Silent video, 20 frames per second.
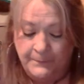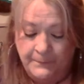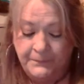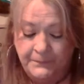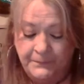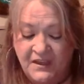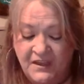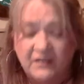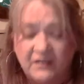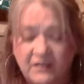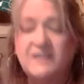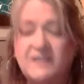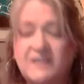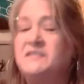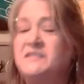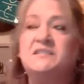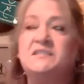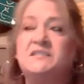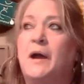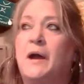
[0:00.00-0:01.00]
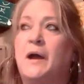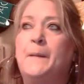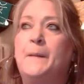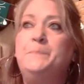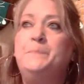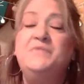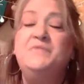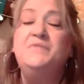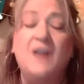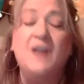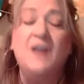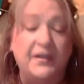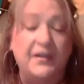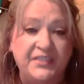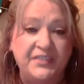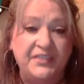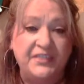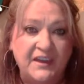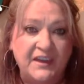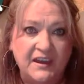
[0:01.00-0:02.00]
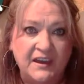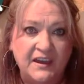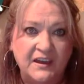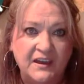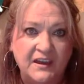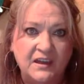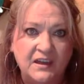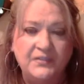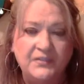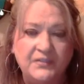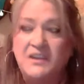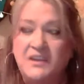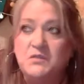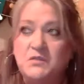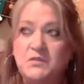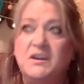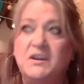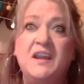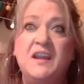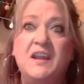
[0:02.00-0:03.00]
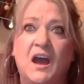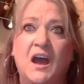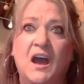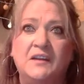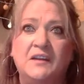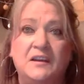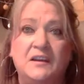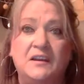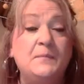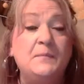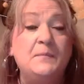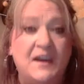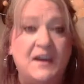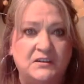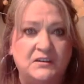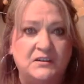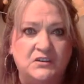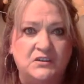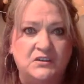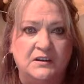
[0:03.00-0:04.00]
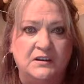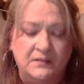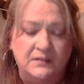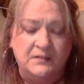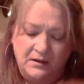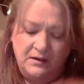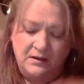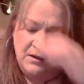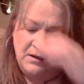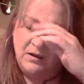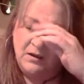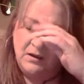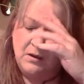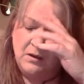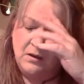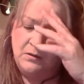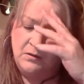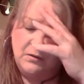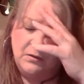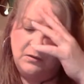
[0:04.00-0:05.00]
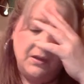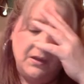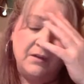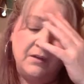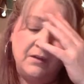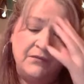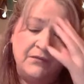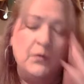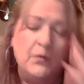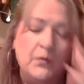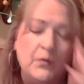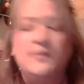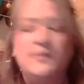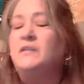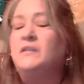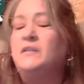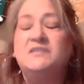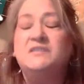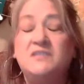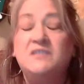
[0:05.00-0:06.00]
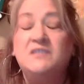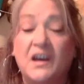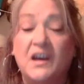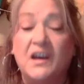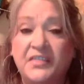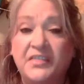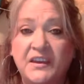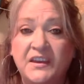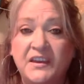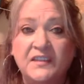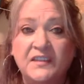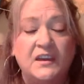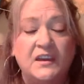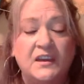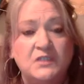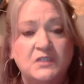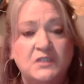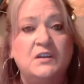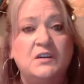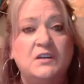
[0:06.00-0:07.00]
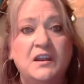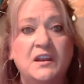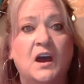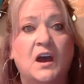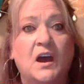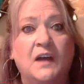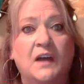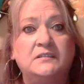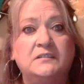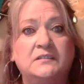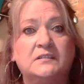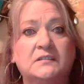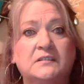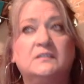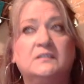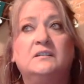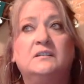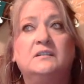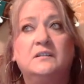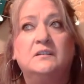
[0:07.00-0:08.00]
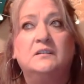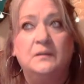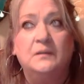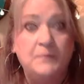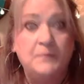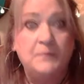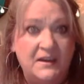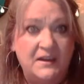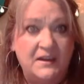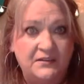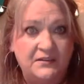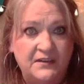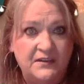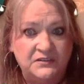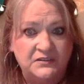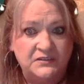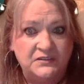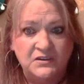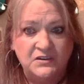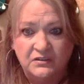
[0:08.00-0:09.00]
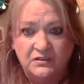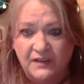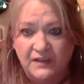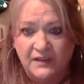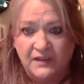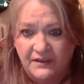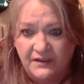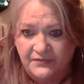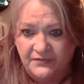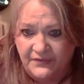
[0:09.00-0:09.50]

There is nothing that you cannot imagine. Therefore, there is nothing that you cannot manifest in your life.